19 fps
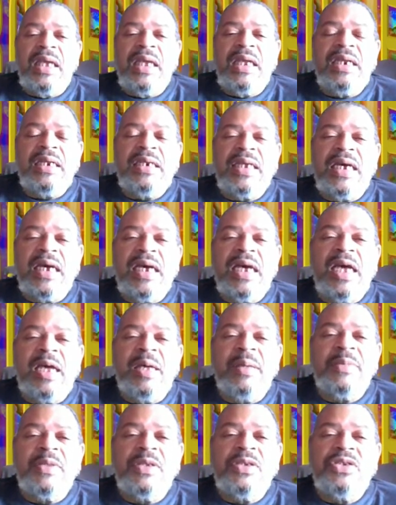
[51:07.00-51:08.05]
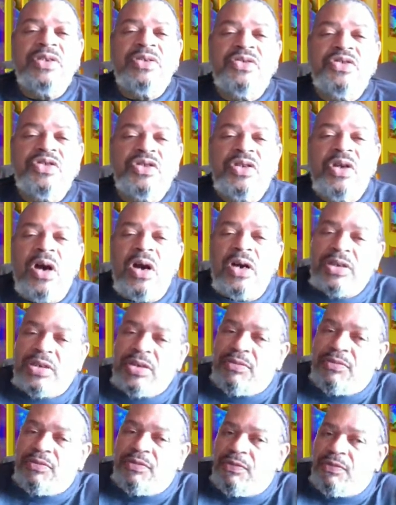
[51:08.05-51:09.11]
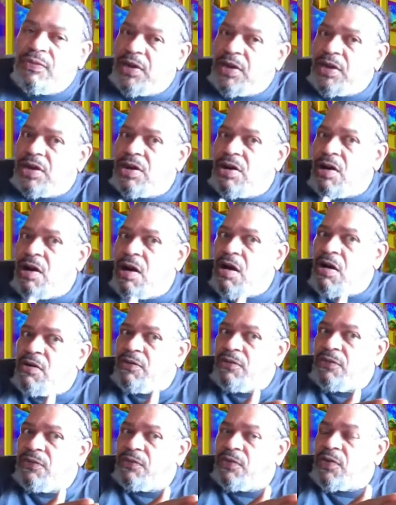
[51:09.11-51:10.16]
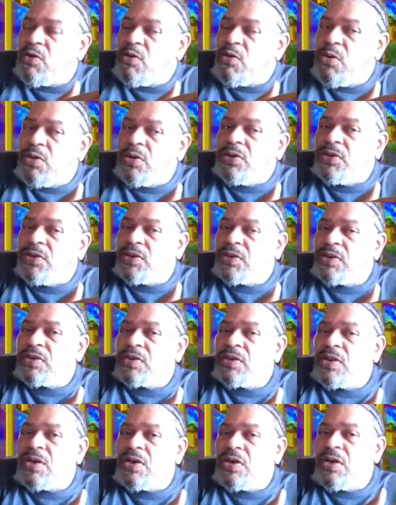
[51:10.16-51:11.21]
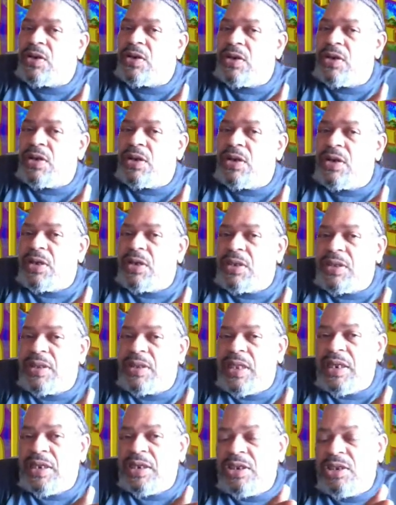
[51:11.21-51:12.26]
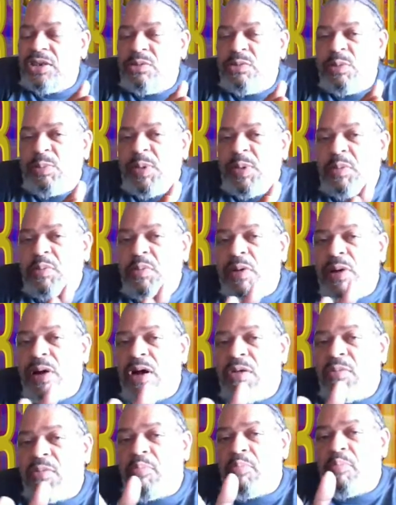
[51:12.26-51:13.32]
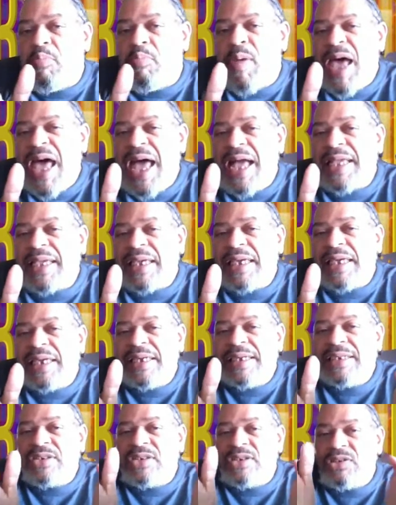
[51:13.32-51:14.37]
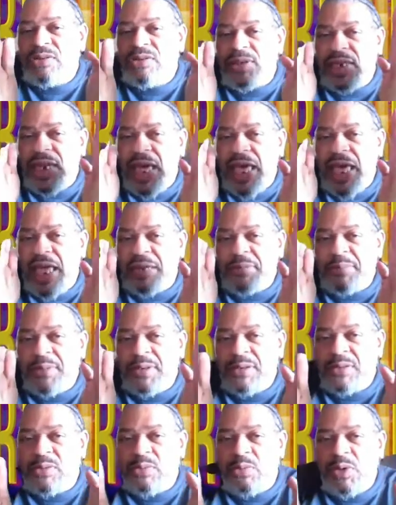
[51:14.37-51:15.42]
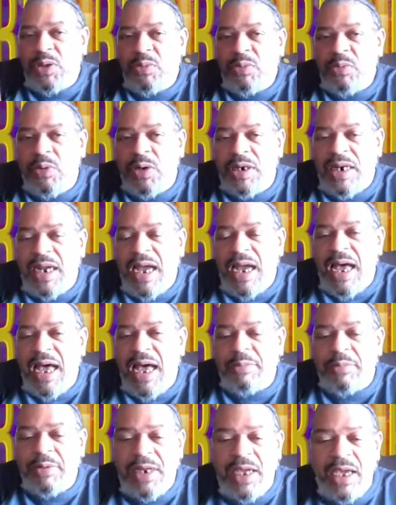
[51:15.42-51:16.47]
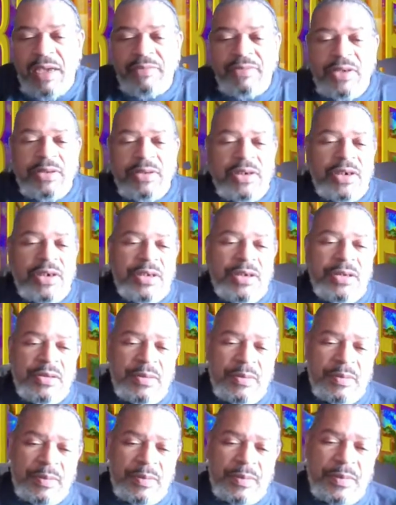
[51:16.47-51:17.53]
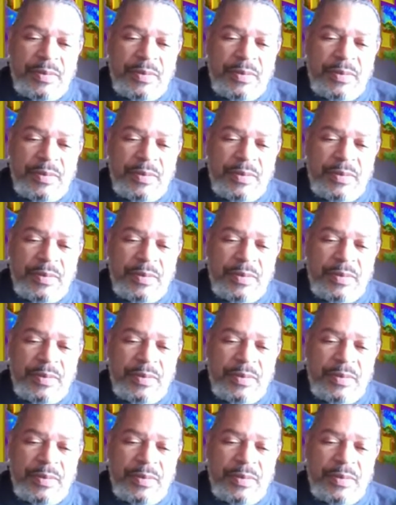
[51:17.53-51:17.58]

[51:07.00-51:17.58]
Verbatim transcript: Anytime that you start to veer off course, that you will be brought back into alignment with what God would have you to do.